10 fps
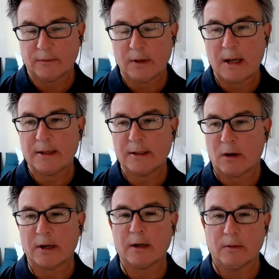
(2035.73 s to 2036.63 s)
Fernand is
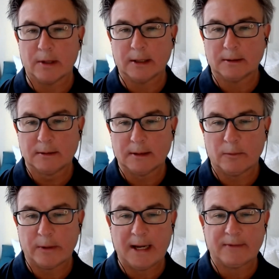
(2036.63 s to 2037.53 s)
arguing that
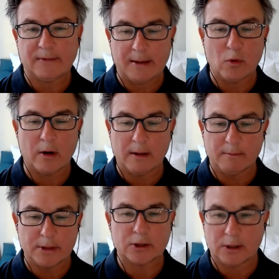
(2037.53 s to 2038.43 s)
we have to have more
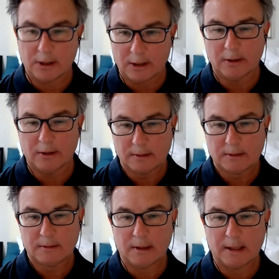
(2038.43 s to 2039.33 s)
ambition here,
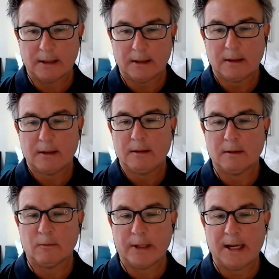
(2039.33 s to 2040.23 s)
right?
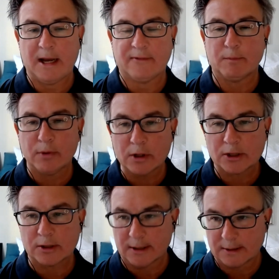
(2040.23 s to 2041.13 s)
That we have to
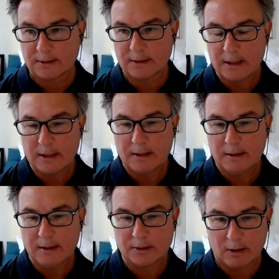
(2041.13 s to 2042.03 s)
push this
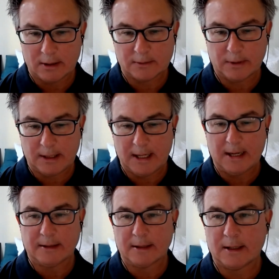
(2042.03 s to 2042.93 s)
as hard as we
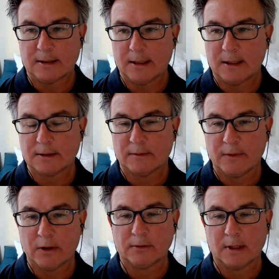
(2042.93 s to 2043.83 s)
can, it is a
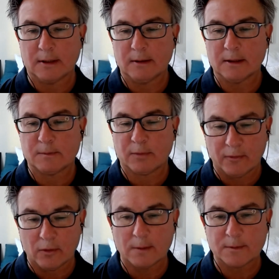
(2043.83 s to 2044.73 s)
vote that is
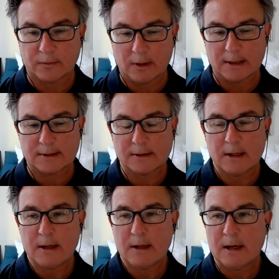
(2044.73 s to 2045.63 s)
performs for us,
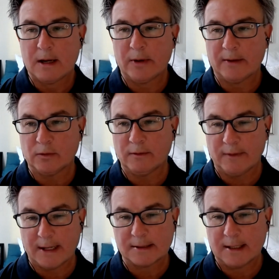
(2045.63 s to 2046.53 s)
and we have to
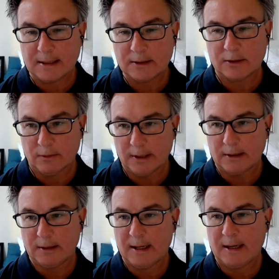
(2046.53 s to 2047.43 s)
invest into it
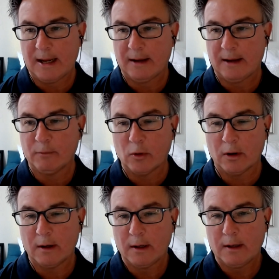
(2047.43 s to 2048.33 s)
and have
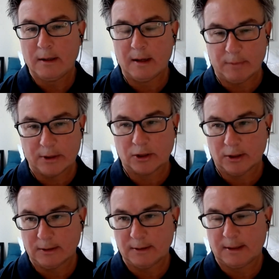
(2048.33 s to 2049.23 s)
more
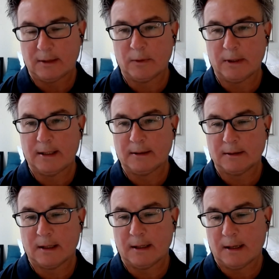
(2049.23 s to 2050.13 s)
ambition than we,
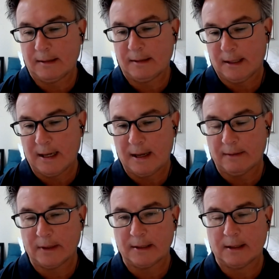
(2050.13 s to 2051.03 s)
I think,
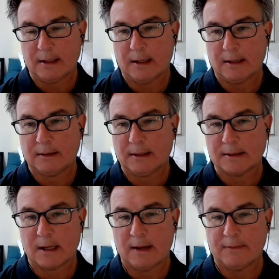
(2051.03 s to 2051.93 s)
have. And I think
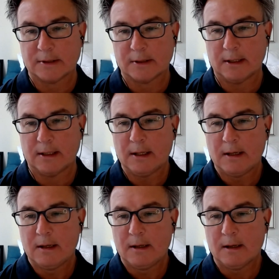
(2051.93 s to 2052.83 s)
that's obviously
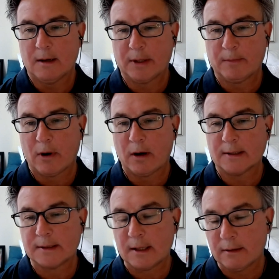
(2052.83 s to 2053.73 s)
a big part.
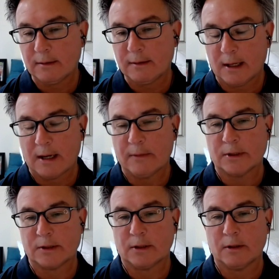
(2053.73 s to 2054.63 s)
Is the other thing I would
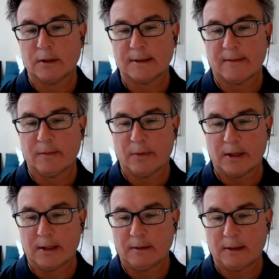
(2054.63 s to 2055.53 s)
just encourage
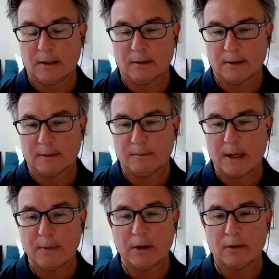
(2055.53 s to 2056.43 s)
everybody, you know, the
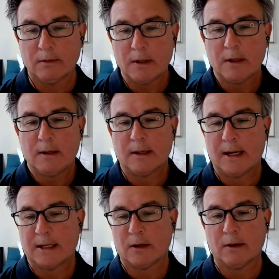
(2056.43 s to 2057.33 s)
memo that
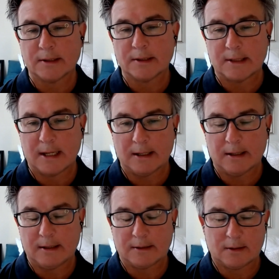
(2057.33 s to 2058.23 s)
has all this
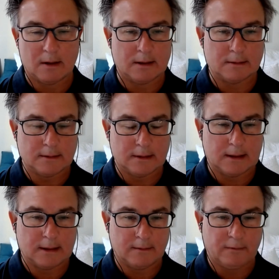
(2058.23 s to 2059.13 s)
data is on
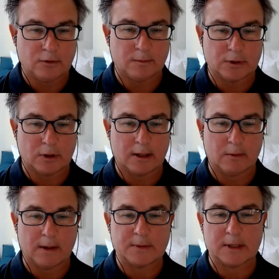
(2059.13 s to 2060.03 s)
the Future Majority
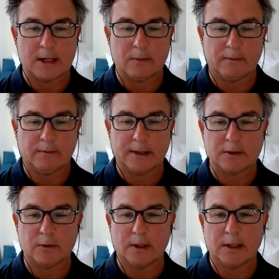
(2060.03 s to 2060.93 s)
website. We've linked
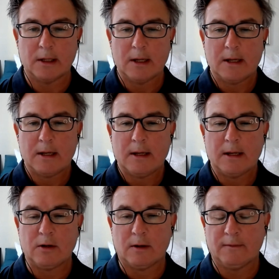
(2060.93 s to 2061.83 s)
to it,
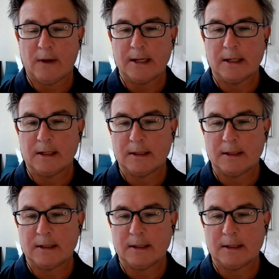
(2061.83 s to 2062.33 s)
and you can find it.